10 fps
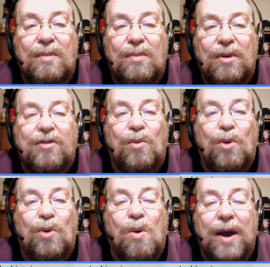must have
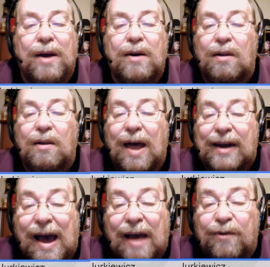required a lot
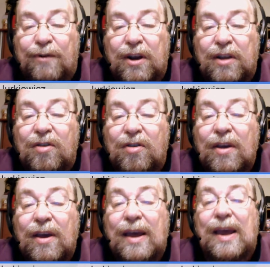of confidence
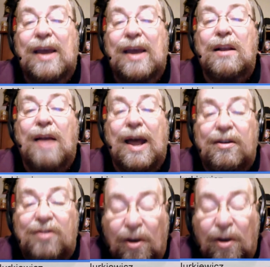and a
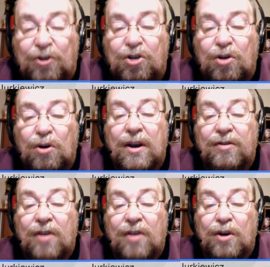lot of
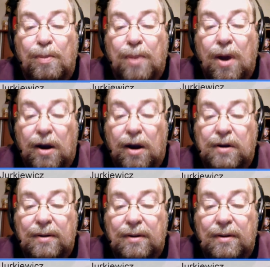self-assuredness on your part.
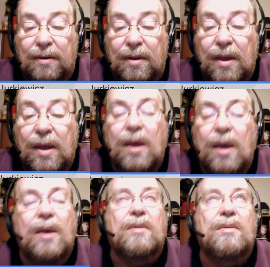
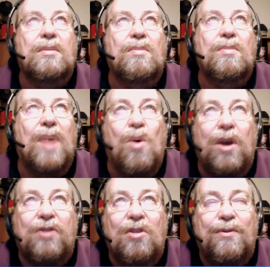My
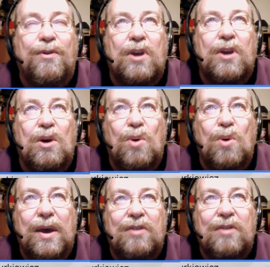question for you
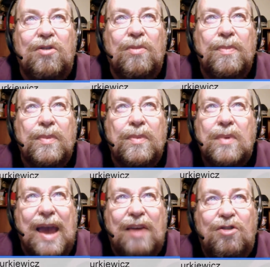is,
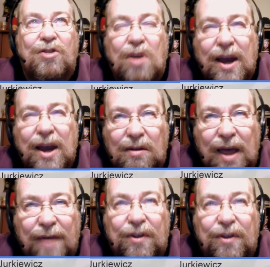as you kind of
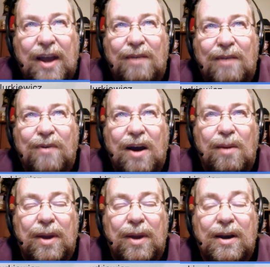left that
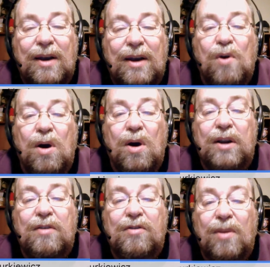environment and have gone
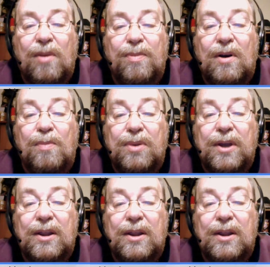into something
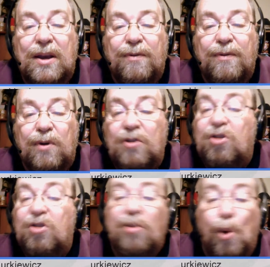completely different,
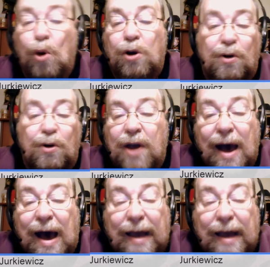support or
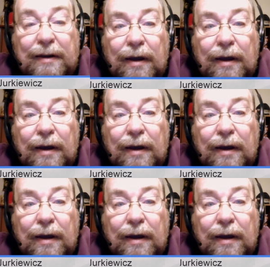not,